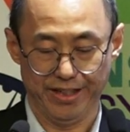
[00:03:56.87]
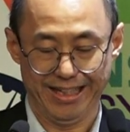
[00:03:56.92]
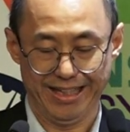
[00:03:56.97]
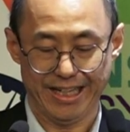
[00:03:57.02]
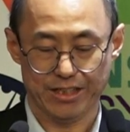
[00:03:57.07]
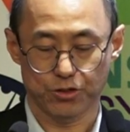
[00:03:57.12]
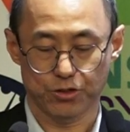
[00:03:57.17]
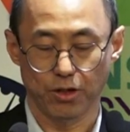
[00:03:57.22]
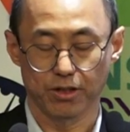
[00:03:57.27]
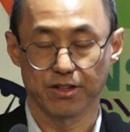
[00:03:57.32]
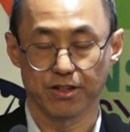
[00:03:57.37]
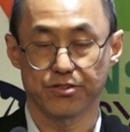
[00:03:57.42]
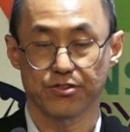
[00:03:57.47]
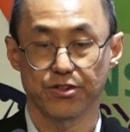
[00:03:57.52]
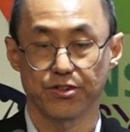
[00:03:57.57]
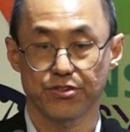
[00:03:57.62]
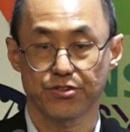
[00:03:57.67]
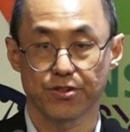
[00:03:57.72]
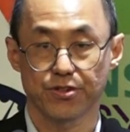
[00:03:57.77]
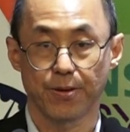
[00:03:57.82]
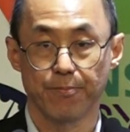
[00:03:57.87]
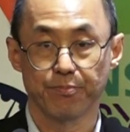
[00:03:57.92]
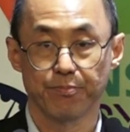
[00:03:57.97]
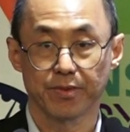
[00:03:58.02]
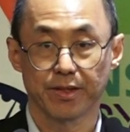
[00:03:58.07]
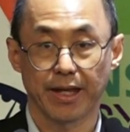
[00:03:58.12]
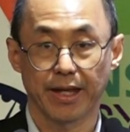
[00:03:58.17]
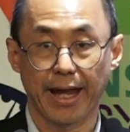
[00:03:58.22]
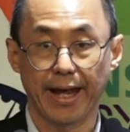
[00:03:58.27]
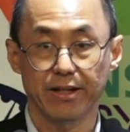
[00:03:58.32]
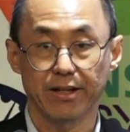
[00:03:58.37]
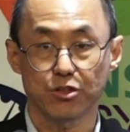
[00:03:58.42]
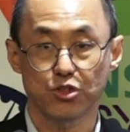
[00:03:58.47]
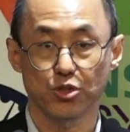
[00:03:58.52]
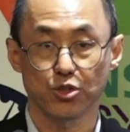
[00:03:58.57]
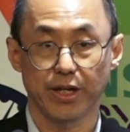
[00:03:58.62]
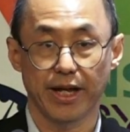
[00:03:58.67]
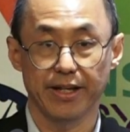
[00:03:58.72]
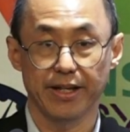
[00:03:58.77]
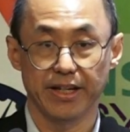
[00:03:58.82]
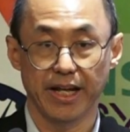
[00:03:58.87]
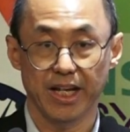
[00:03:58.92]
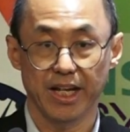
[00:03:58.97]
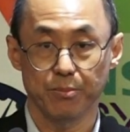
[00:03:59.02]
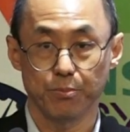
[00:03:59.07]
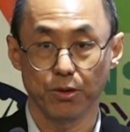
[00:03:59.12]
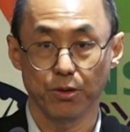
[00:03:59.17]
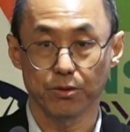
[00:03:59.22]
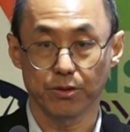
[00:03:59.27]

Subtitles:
electrolysis and to enable